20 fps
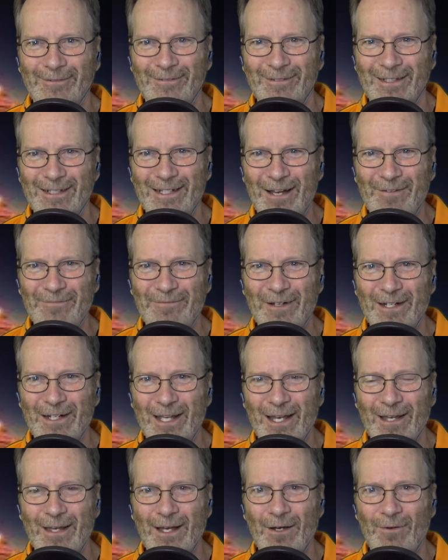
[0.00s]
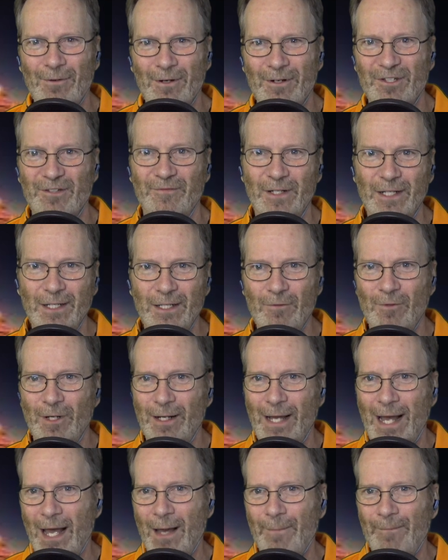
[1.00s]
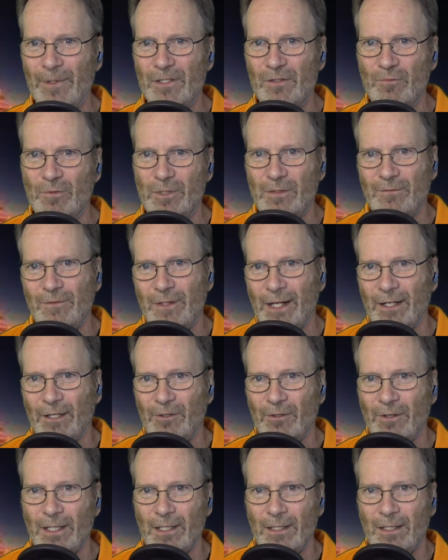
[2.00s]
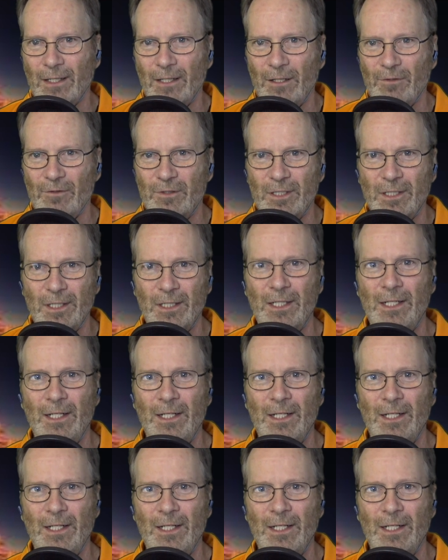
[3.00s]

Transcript: Isn't that funny how that works? Funny what happens when you've got a great coach